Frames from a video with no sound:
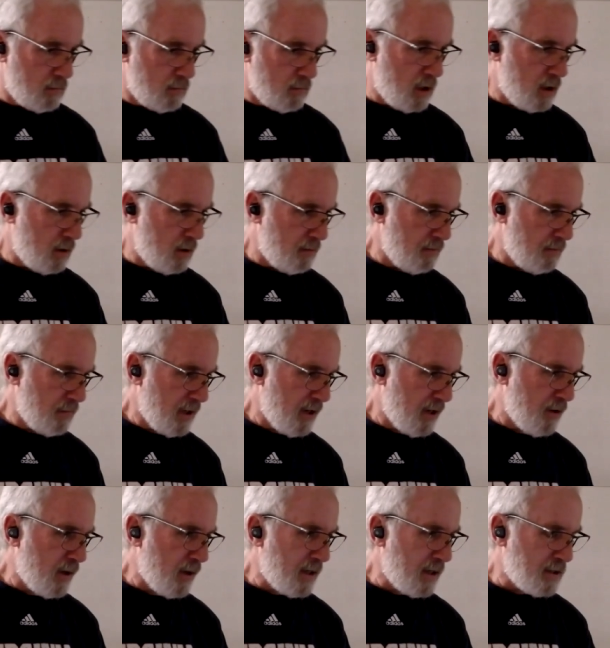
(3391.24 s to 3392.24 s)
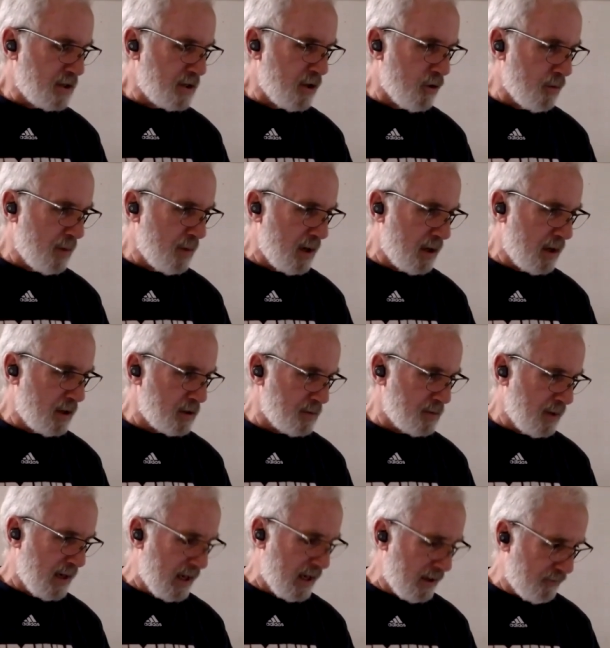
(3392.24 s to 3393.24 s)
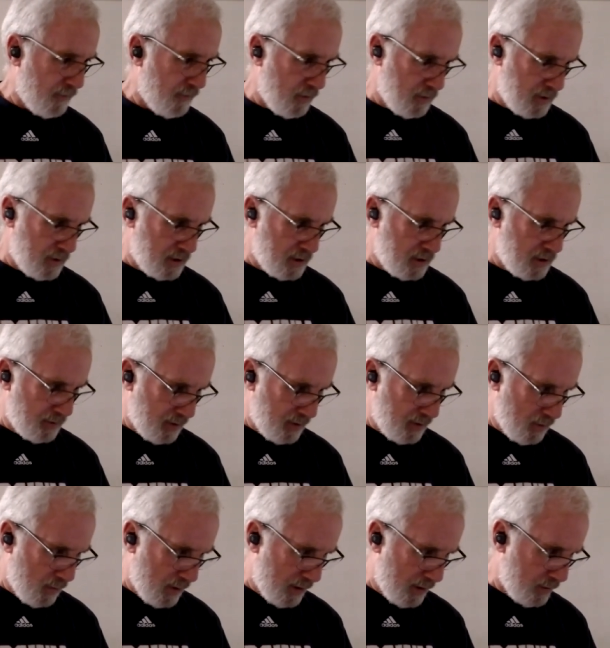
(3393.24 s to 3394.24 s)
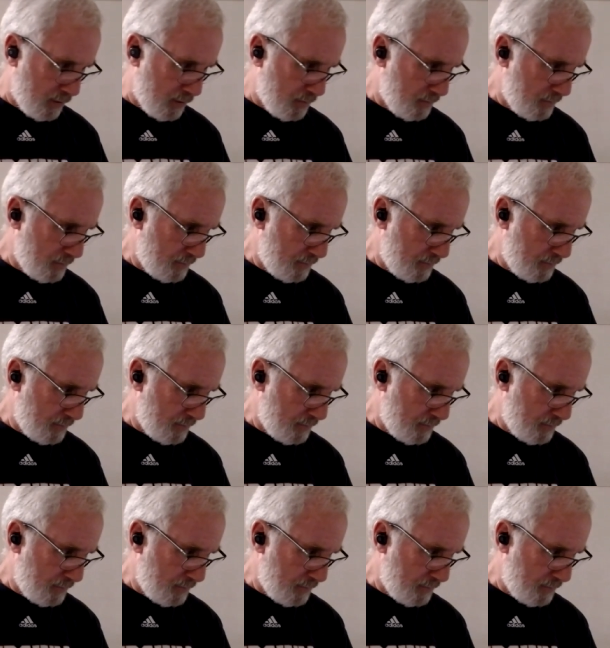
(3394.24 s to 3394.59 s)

Um, can you guys hear me? Because my headphone did something weird.